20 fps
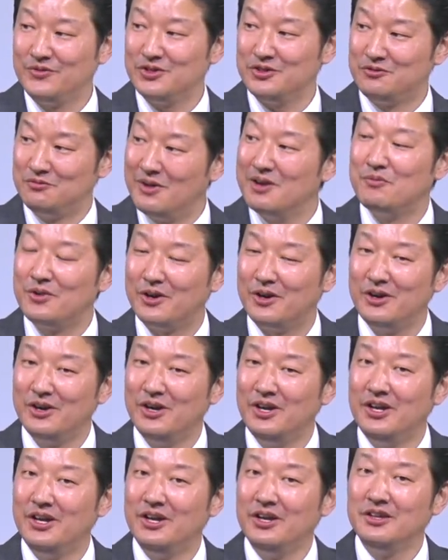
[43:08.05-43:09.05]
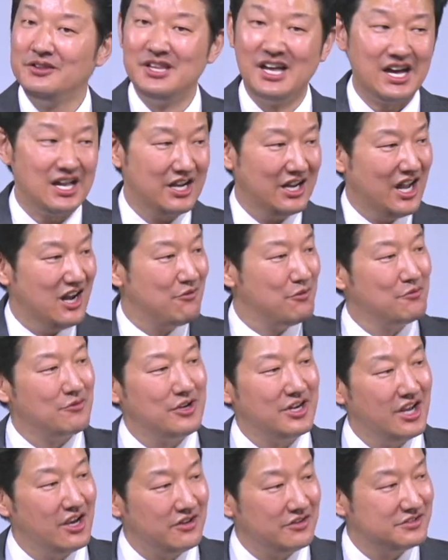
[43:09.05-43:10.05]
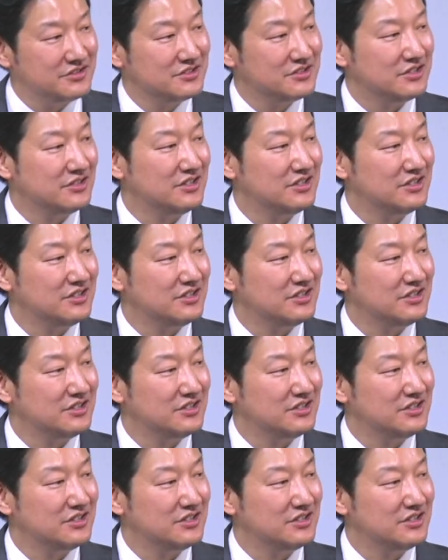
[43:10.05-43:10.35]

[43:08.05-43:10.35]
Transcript: Just remember, not everyone else,